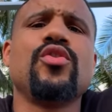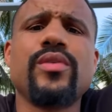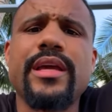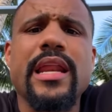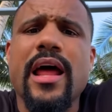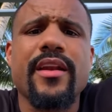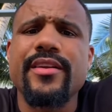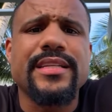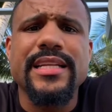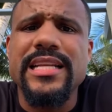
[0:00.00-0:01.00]
you can get out of
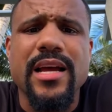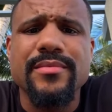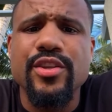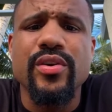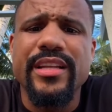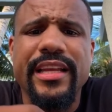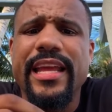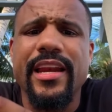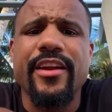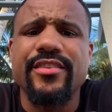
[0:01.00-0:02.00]
there 10 times. You
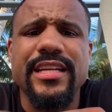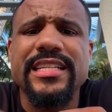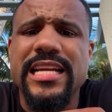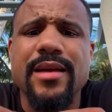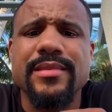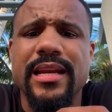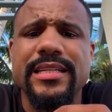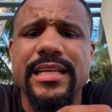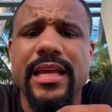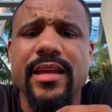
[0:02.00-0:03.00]
can get in there 10 times
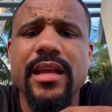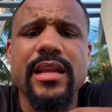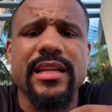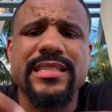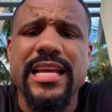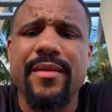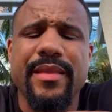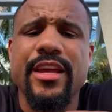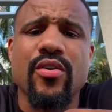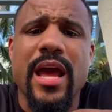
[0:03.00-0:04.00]
out of 10. The
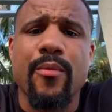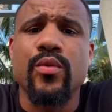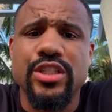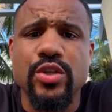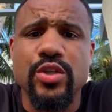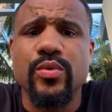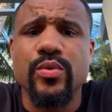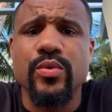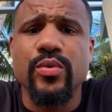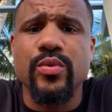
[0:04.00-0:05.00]
same thing going to happen with you and
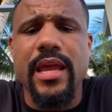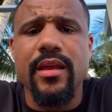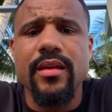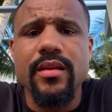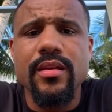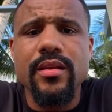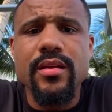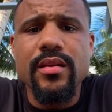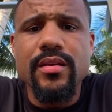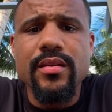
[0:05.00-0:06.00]
Tank
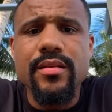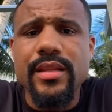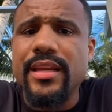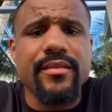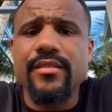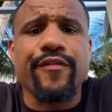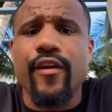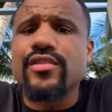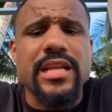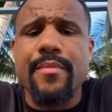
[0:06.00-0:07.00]
Then the
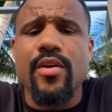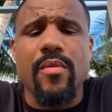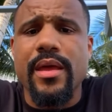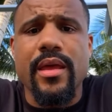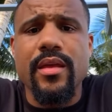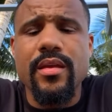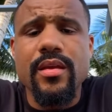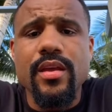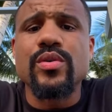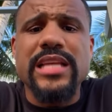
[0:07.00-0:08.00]
first time y'all met.
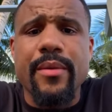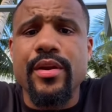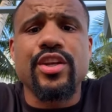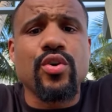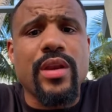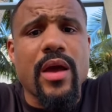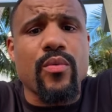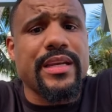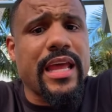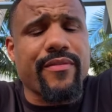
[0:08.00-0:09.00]
You was able to do
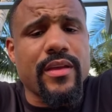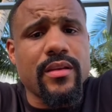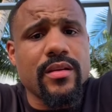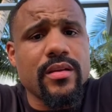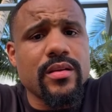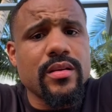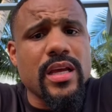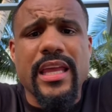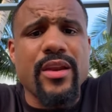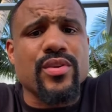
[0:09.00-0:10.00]
that with Devin.
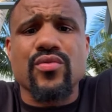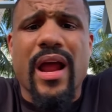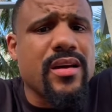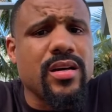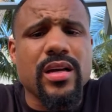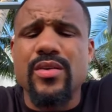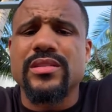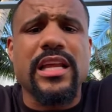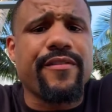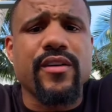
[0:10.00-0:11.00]
Again, it was right hook. It
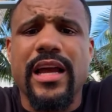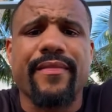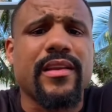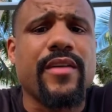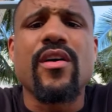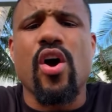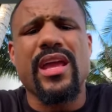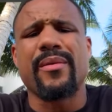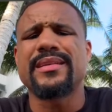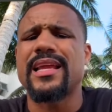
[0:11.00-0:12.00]
was left hook after left.
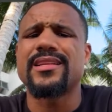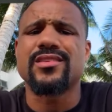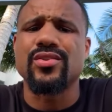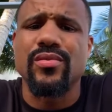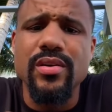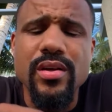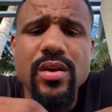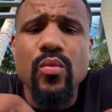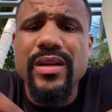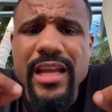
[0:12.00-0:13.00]
Oh, yeah, let me say this too.
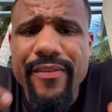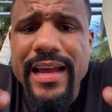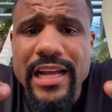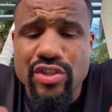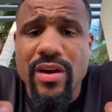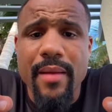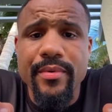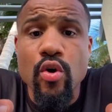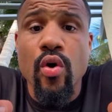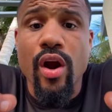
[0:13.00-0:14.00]
When Devin got
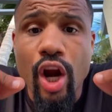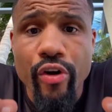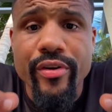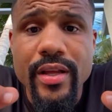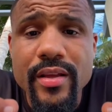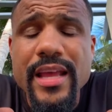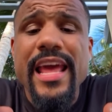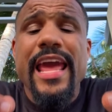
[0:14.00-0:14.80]
dropped or hurt,